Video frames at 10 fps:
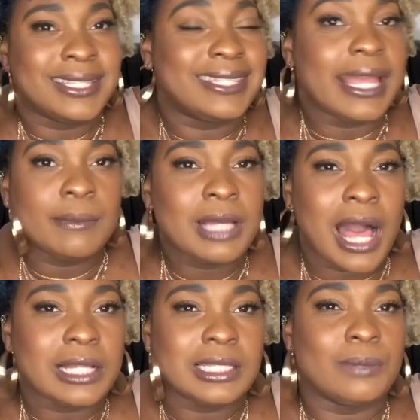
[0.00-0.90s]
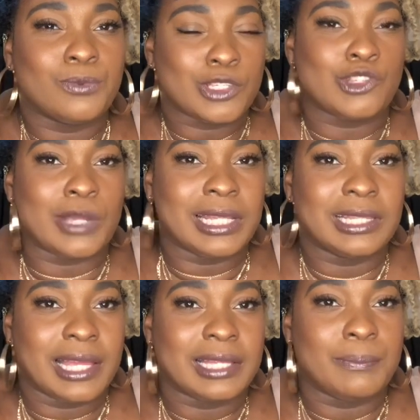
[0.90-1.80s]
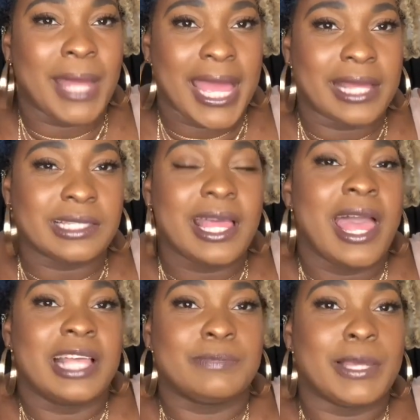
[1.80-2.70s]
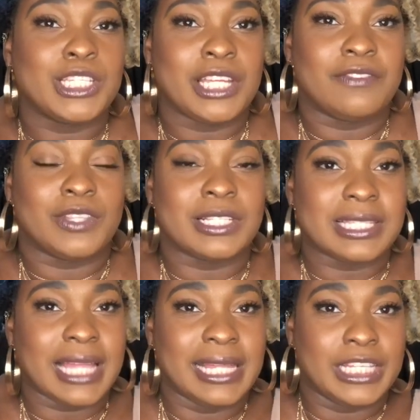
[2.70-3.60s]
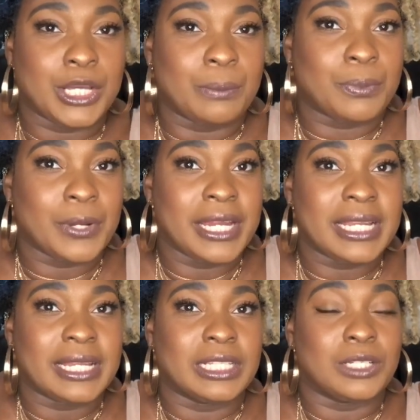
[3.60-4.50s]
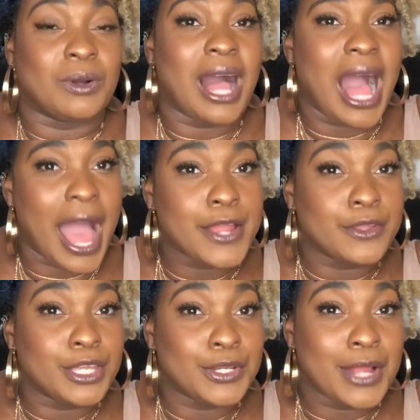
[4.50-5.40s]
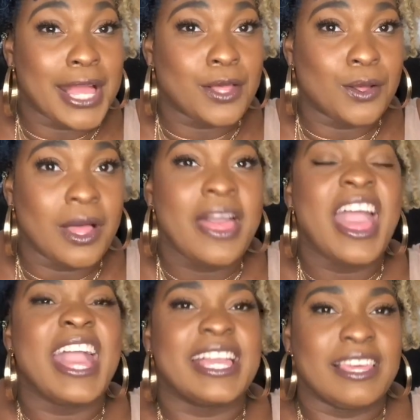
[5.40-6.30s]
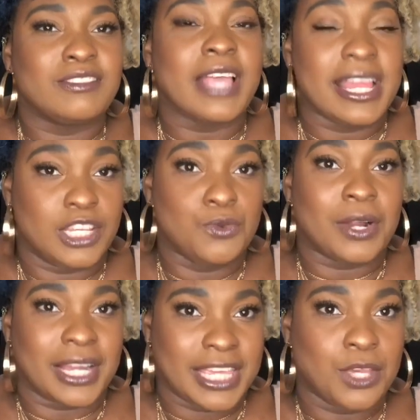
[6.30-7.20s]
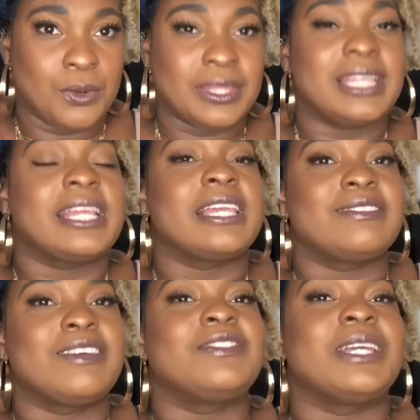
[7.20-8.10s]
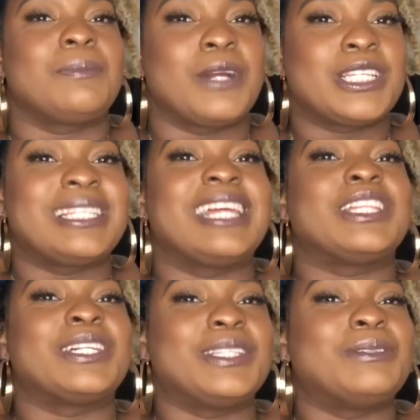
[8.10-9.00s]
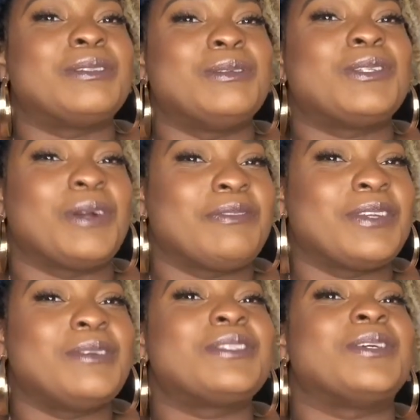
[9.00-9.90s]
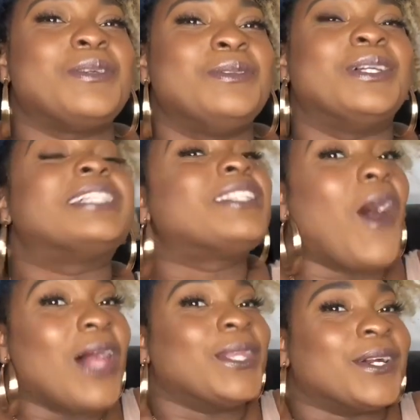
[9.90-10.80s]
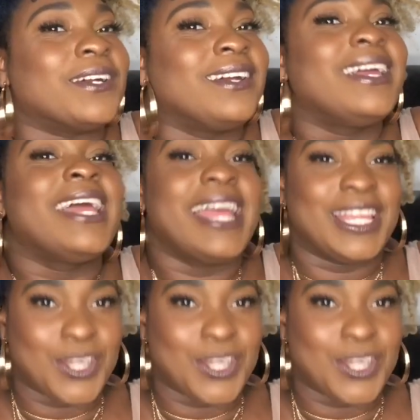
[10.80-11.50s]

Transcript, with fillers: Same concept with straight legged pants, especially if they're slightly capried and a little higher than your ankle. It gives, and you wear a heel with it, it gives off the impression that they're a little too short for you, so you look taller in